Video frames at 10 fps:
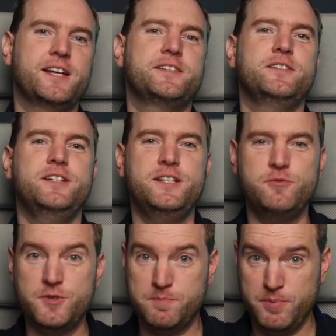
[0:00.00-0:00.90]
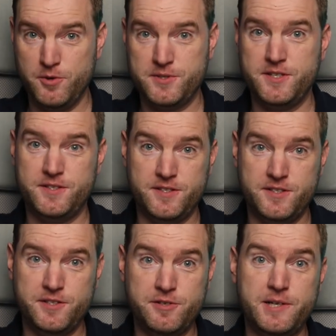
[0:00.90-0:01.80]
until it was posted
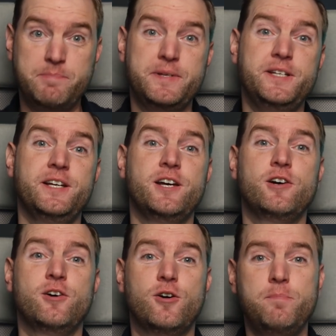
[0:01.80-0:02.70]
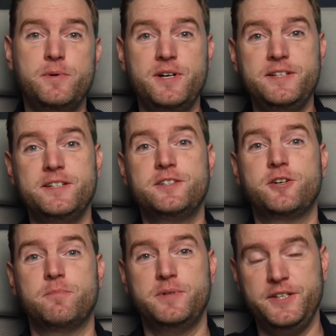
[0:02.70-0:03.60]
in the ERP, operated
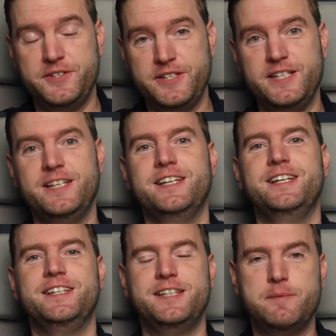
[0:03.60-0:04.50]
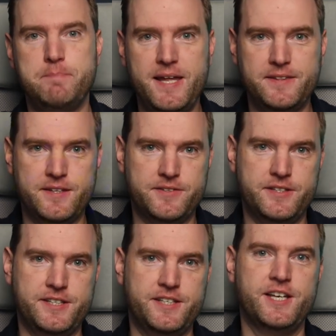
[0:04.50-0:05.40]
completely
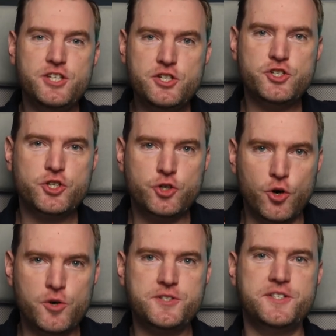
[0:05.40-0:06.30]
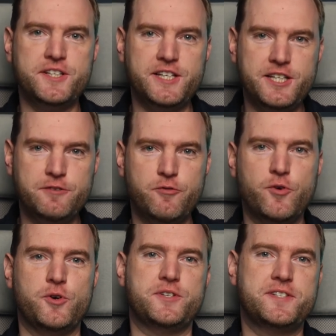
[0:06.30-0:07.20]
independently. Each cost
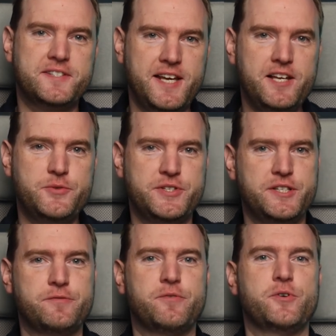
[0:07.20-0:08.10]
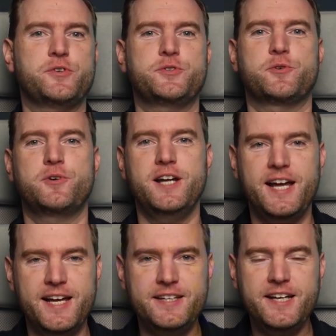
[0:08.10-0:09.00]
invoice, sales invoice, or
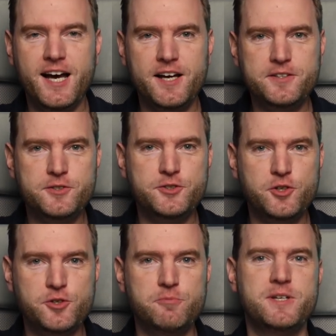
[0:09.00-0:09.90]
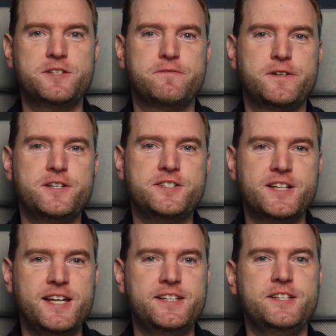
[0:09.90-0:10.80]
any other document first
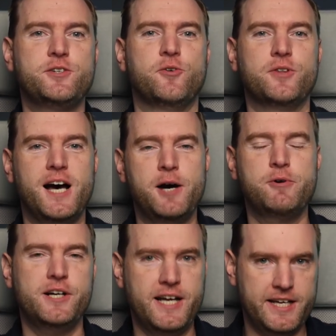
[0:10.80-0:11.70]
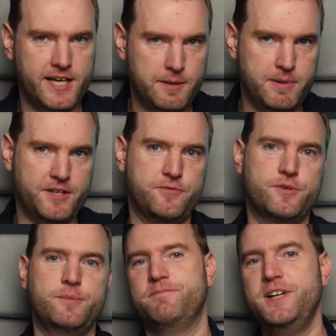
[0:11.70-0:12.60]
landed on our AI
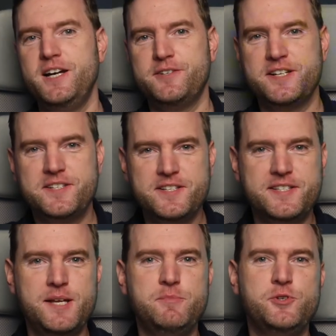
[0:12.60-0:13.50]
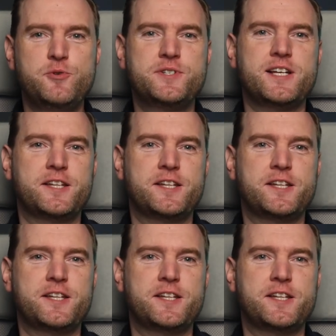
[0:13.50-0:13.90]
platform. There, the system used